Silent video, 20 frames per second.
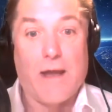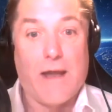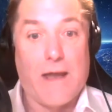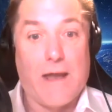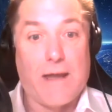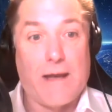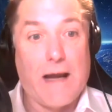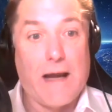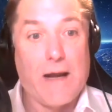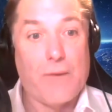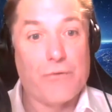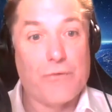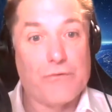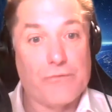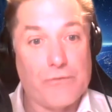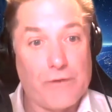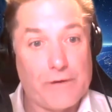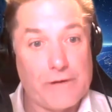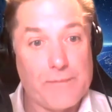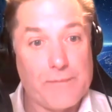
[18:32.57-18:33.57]
And I was
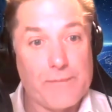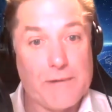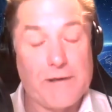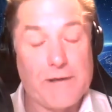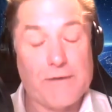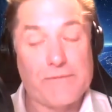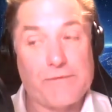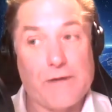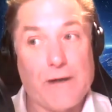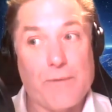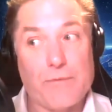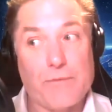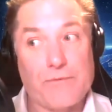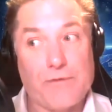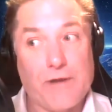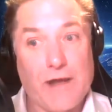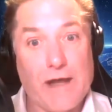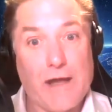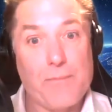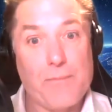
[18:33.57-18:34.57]
lucky because I was
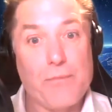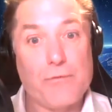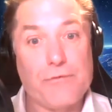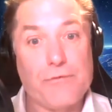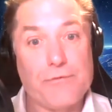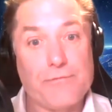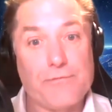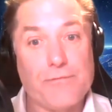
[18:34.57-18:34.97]
able to